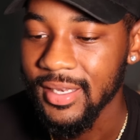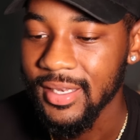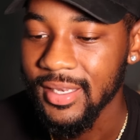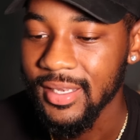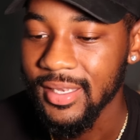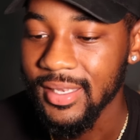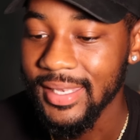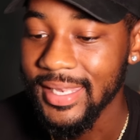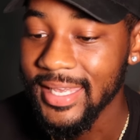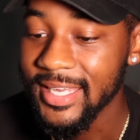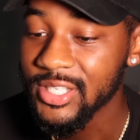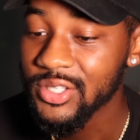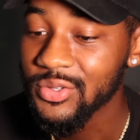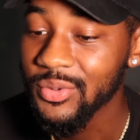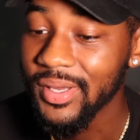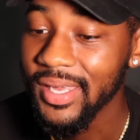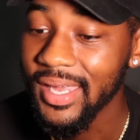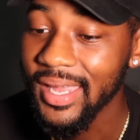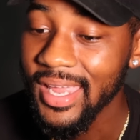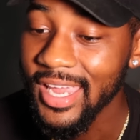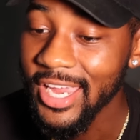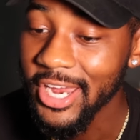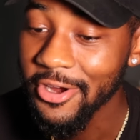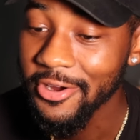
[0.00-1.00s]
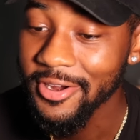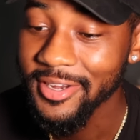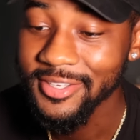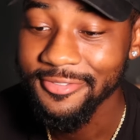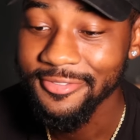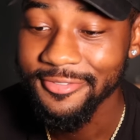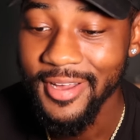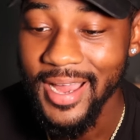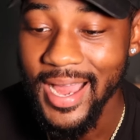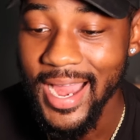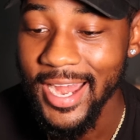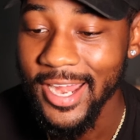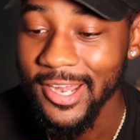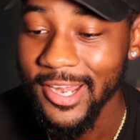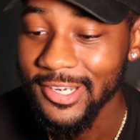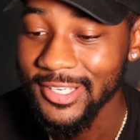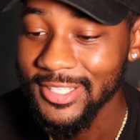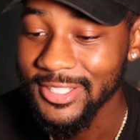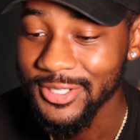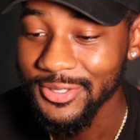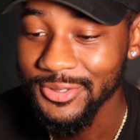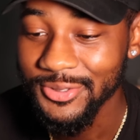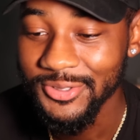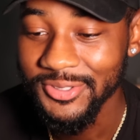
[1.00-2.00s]
This one here is fire
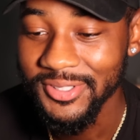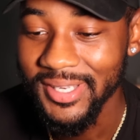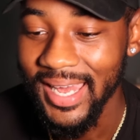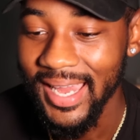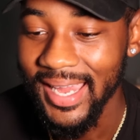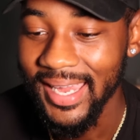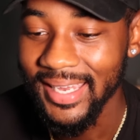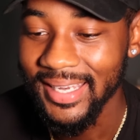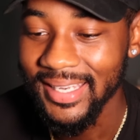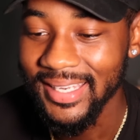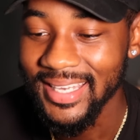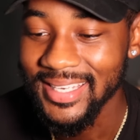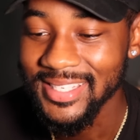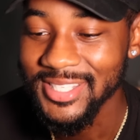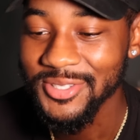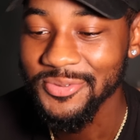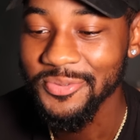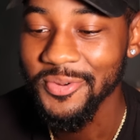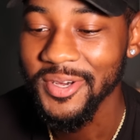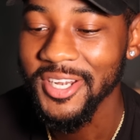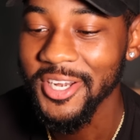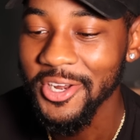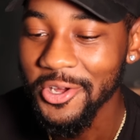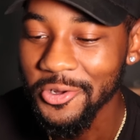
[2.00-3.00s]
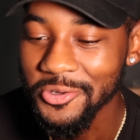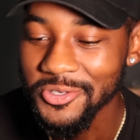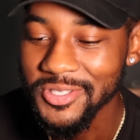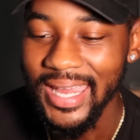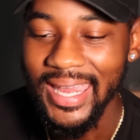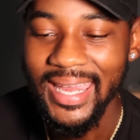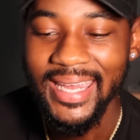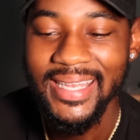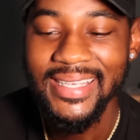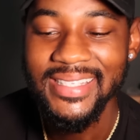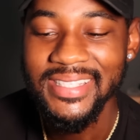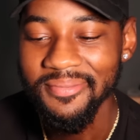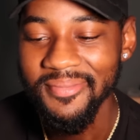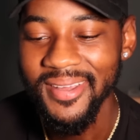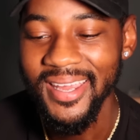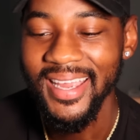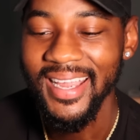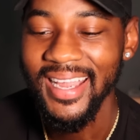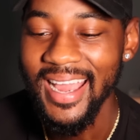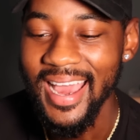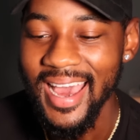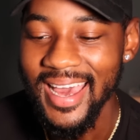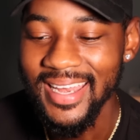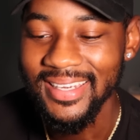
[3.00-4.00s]
too. Like this is one of those intimate
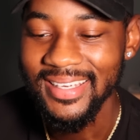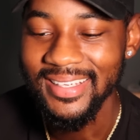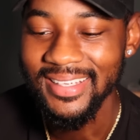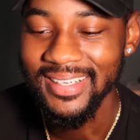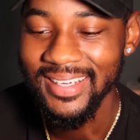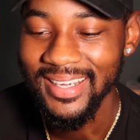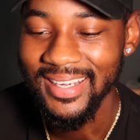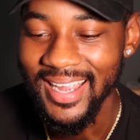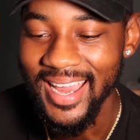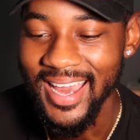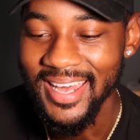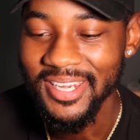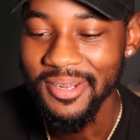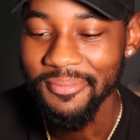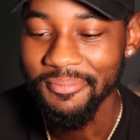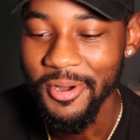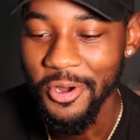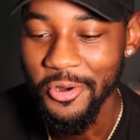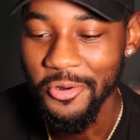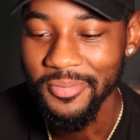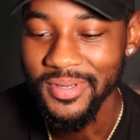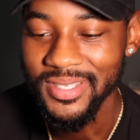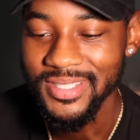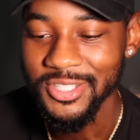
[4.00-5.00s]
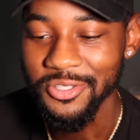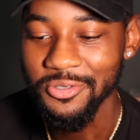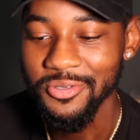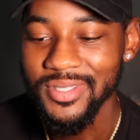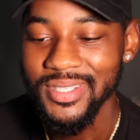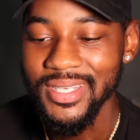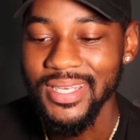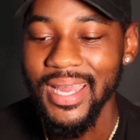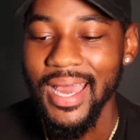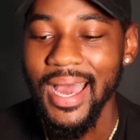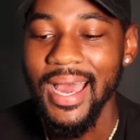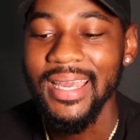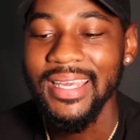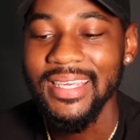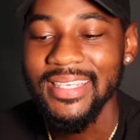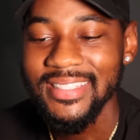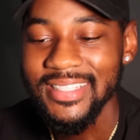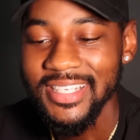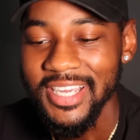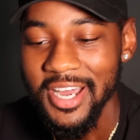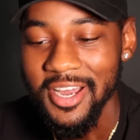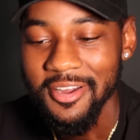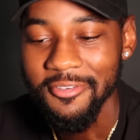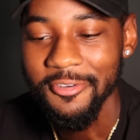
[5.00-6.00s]
kind of kind of moments, and you see how he's
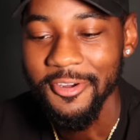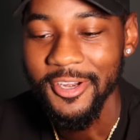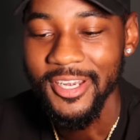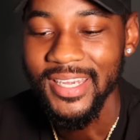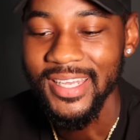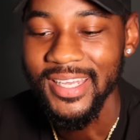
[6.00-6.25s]
covering it